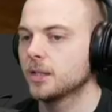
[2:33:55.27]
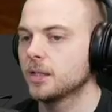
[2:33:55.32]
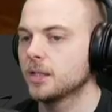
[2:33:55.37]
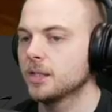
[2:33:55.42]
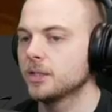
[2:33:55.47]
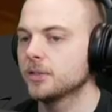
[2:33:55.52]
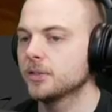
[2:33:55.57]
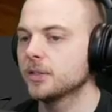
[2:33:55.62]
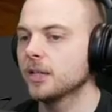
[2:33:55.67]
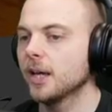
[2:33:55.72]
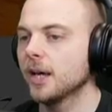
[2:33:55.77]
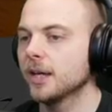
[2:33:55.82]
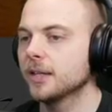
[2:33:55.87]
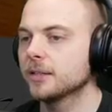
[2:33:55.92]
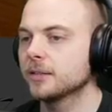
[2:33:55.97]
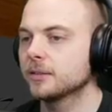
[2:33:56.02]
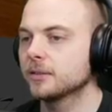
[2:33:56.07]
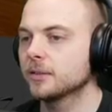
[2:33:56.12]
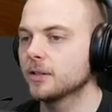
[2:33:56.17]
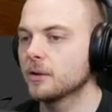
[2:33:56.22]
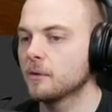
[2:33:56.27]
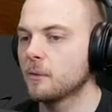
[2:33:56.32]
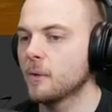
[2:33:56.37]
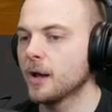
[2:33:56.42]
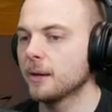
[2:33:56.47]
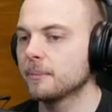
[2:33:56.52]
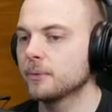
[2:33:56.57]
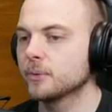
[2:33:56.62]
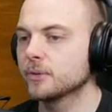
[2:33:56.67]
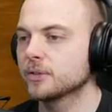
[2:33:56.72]
at this guy. He's going to
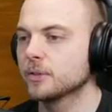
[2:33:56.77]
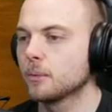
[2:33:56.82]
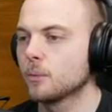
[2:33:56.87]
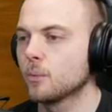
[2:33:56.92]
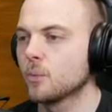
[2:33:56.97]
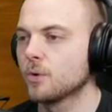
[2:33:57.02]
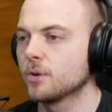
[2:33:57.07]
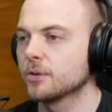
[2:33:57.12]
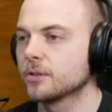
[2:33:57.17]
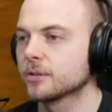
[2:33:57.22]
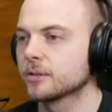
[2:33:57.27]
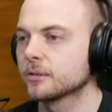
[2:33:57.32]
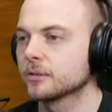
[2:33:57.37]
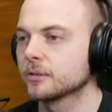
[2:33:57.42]
whack me with some wood.